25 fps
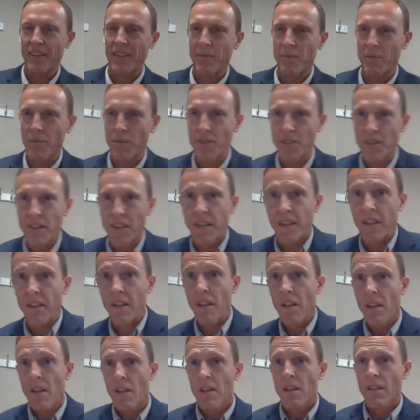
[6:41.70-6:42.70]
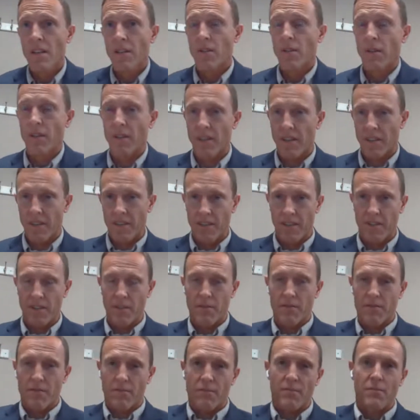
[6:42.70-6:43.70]
I appreciate it. Well,
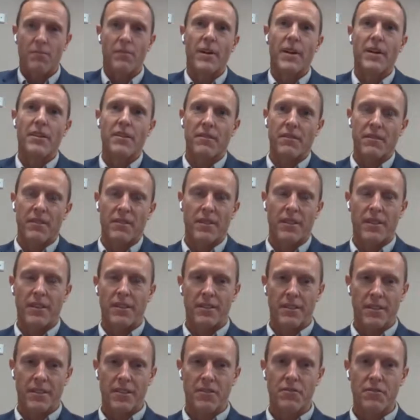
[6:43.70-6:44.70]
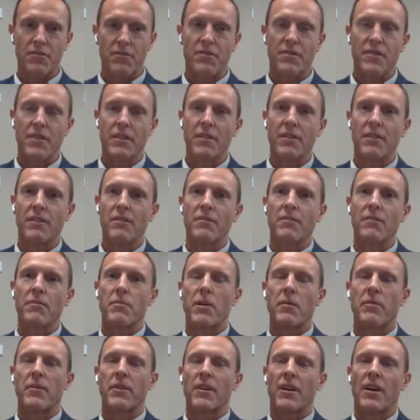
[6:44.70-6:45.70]
my interest in
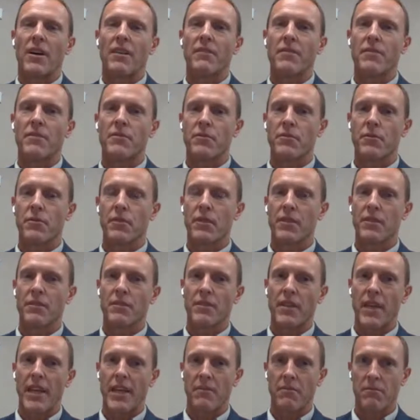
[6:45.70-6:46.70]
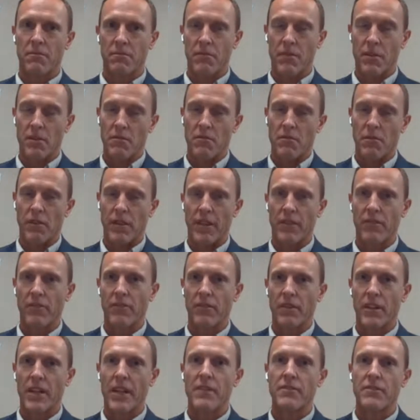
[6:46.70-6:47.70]
public office really came later
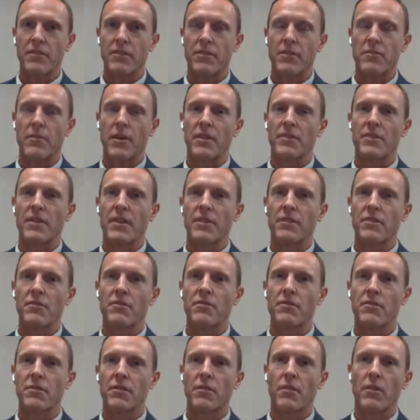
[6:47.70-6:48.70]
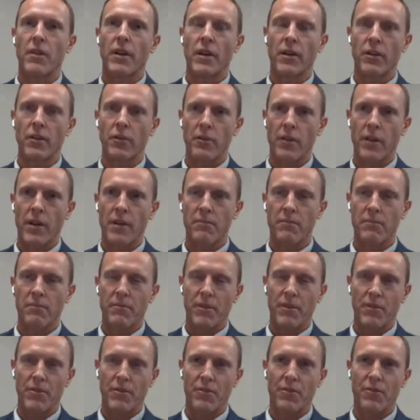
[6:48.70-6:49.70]
in life, just about 10 years ago. I grew up
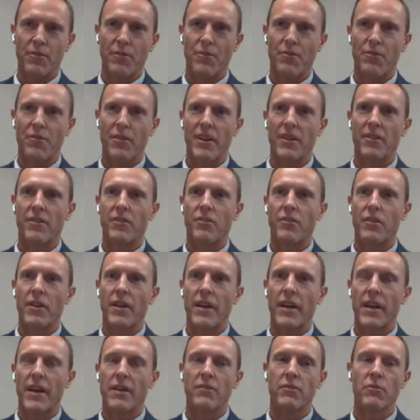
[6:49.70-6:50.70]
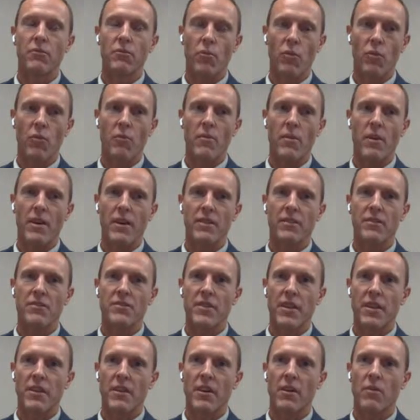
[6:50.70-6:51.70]
here in northern Idaho. I had role models.
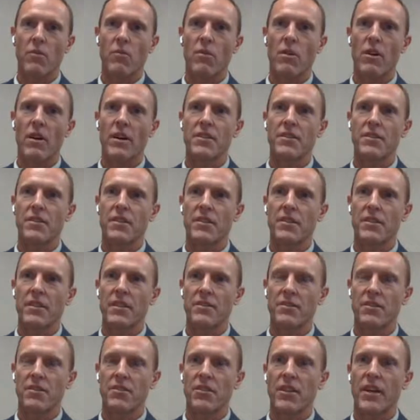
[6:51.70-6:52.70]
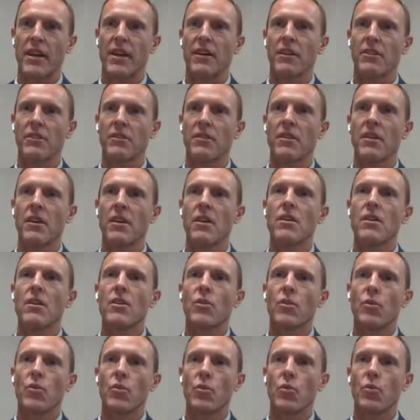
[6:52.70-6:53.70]
I watched as a child
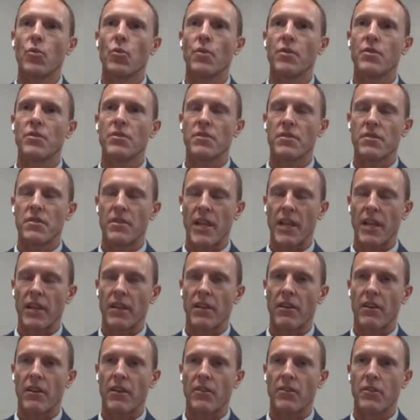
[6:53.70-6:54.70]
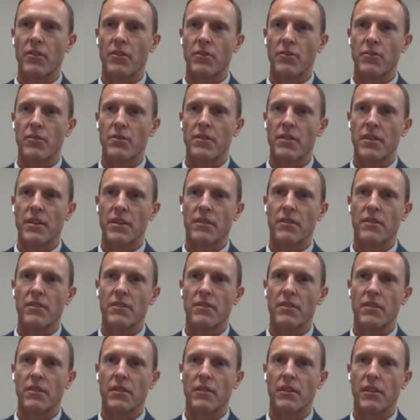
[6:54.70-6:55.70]
who was taking on those
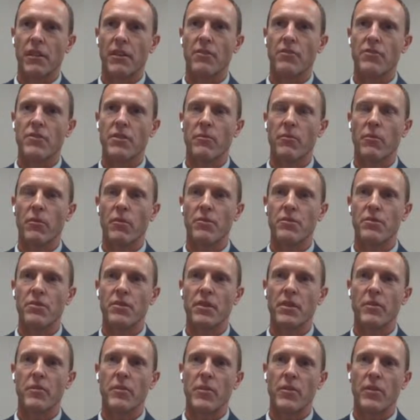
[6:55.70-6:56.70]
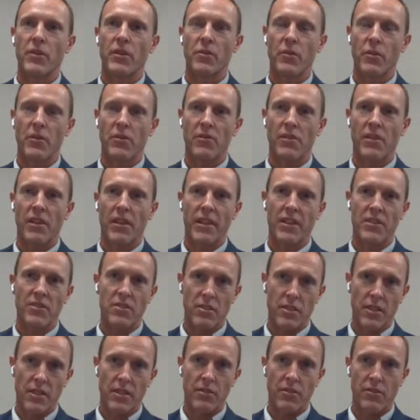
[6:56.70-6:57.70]
leadership roles in the community, whether the
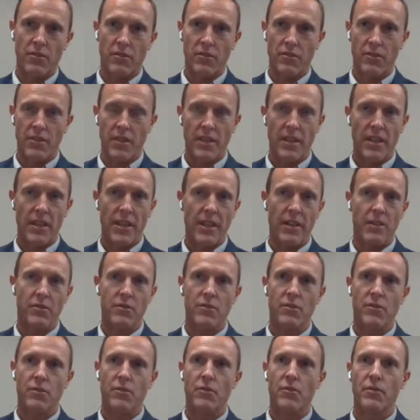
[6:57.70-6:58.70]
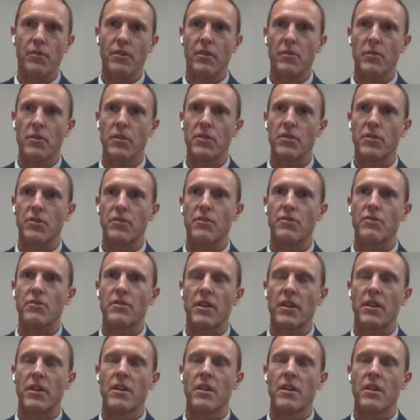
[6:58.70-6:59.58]
legislature, the city council, or the commissioners.